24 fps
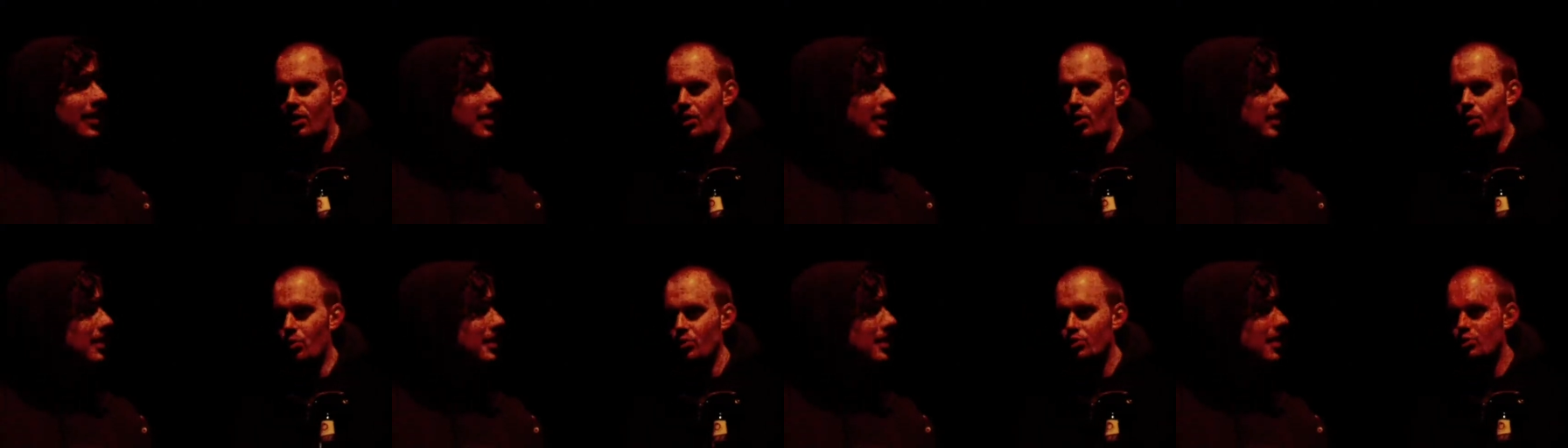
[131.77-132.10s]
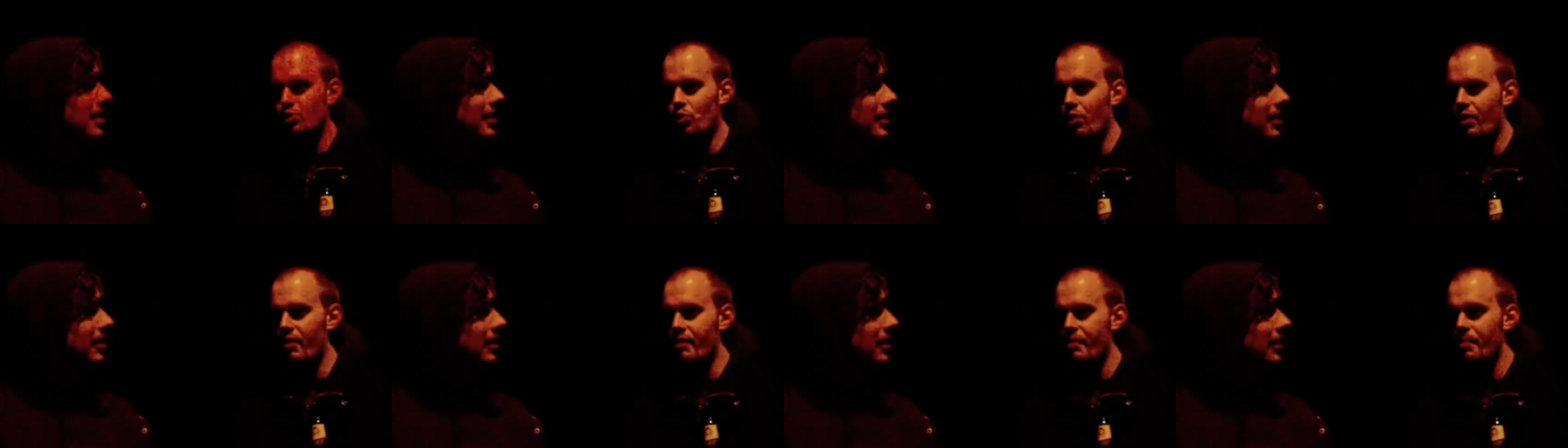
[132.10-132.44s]
or
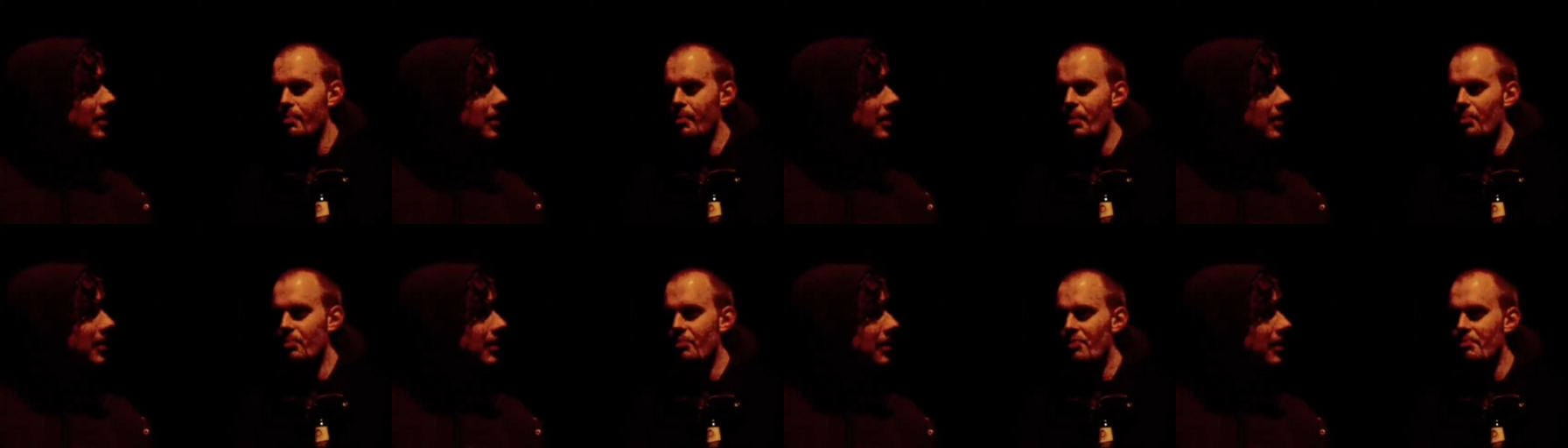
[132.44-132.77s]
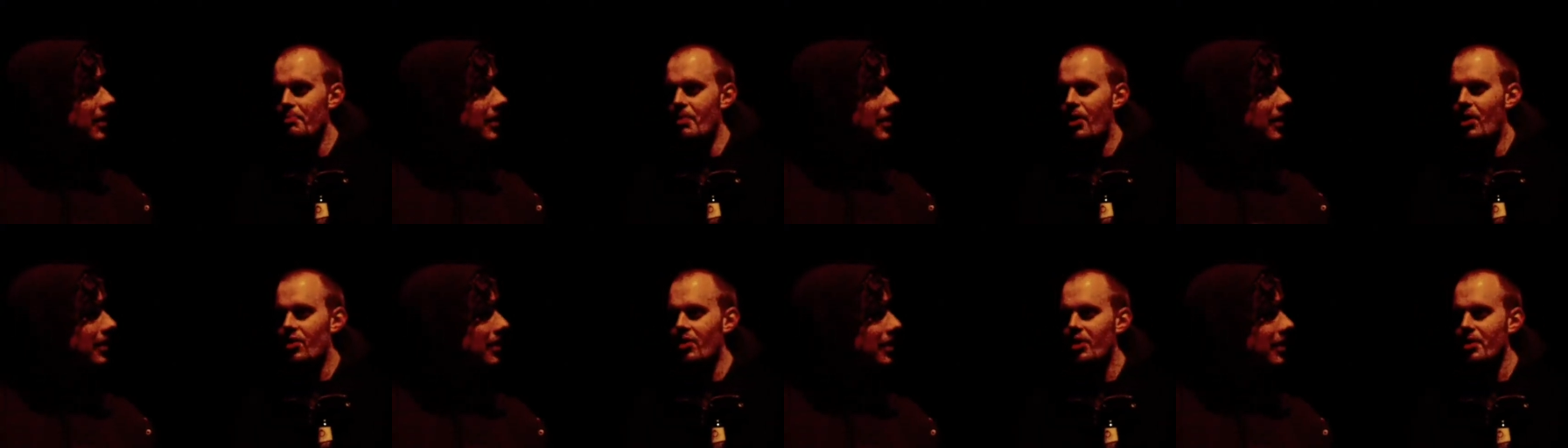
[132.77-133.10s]
drawing one
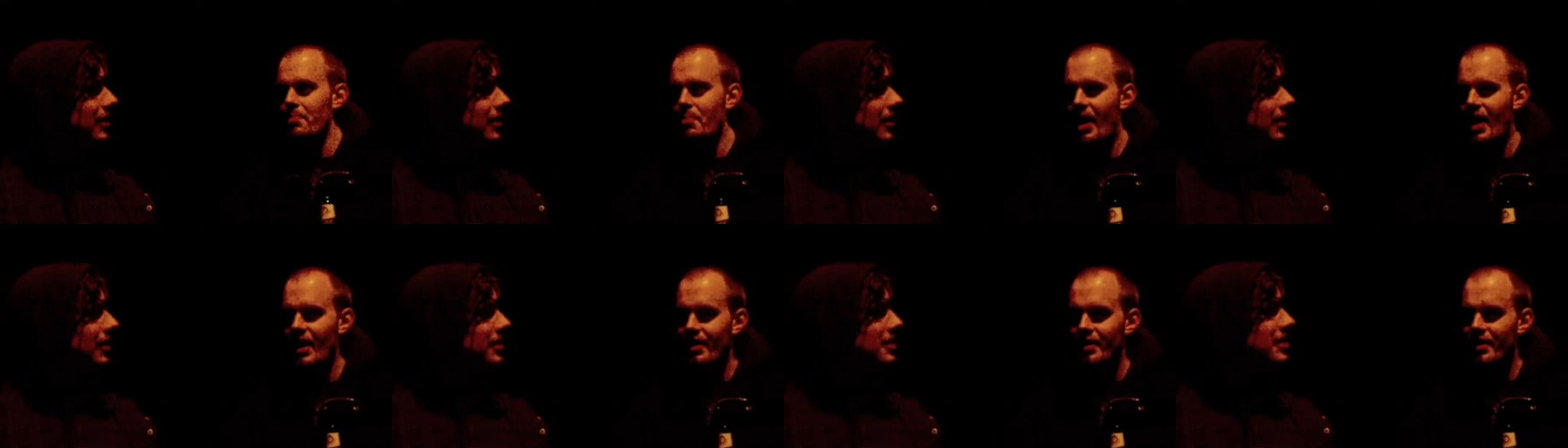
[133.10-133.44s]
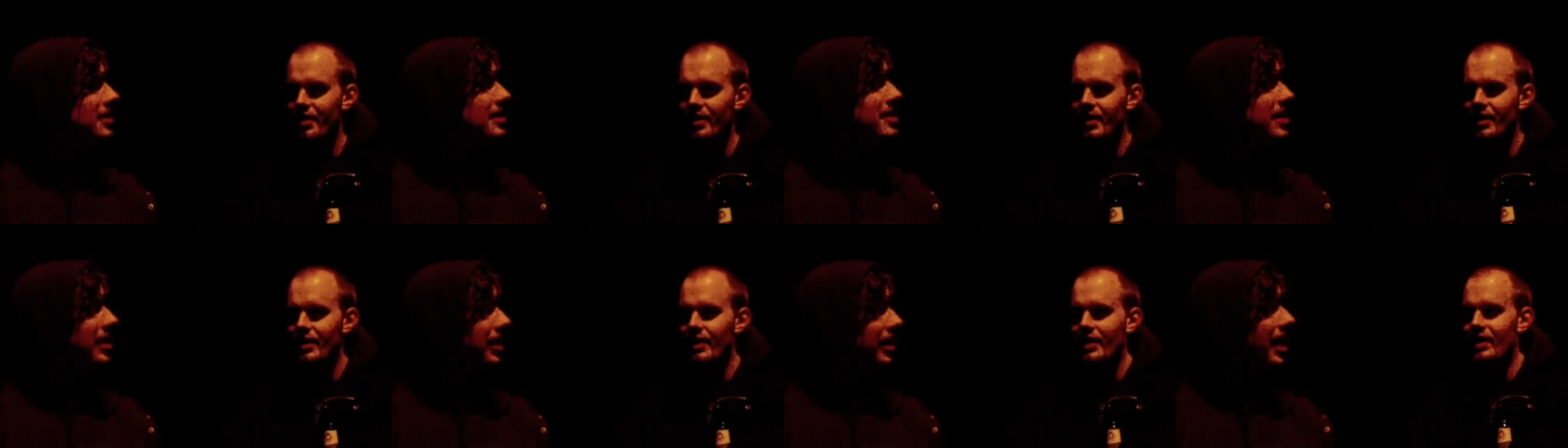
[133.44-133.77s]
with marker pen.
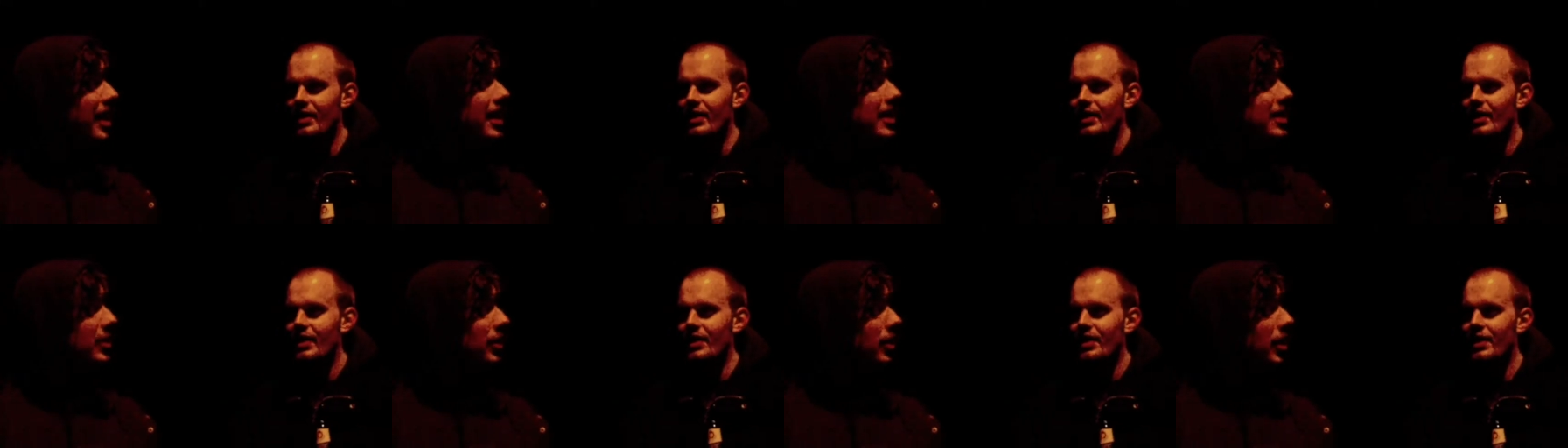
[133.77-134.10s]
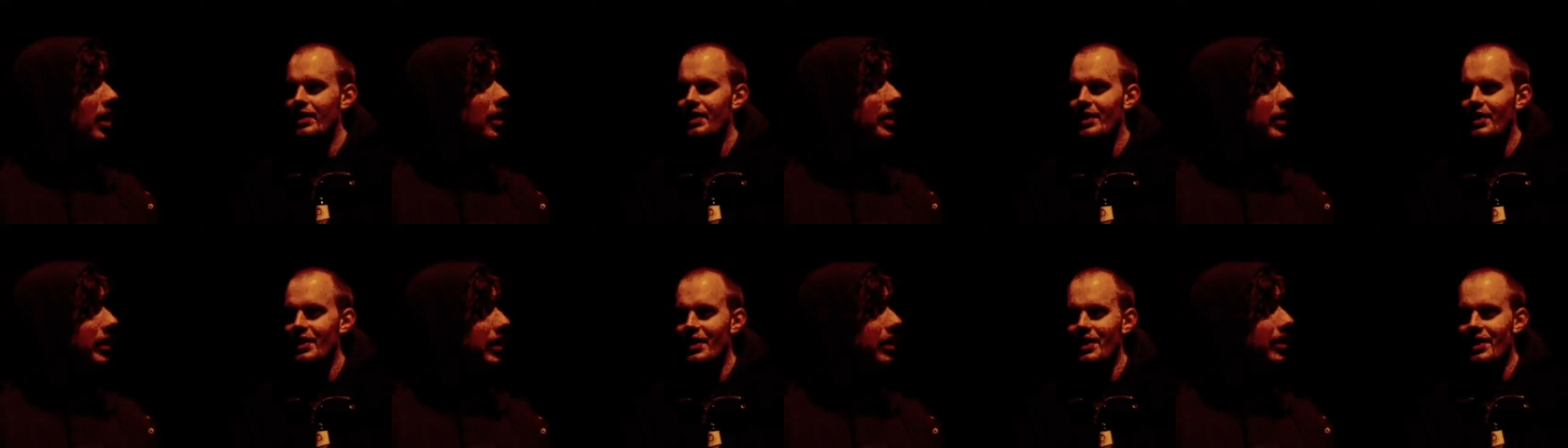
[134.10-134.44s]
Does it get you
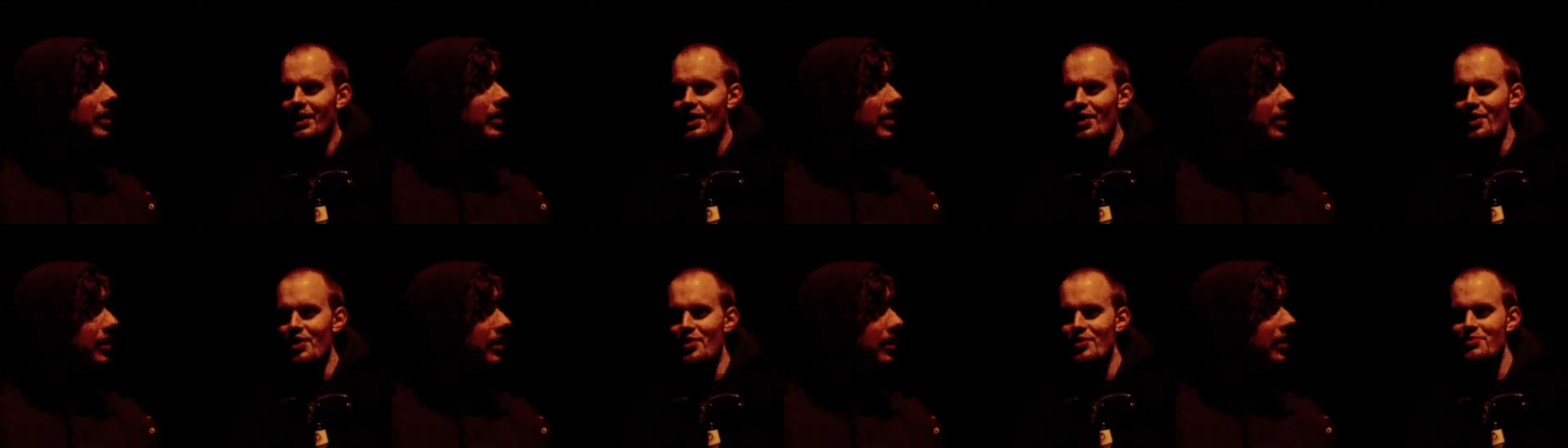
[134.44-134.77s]
going?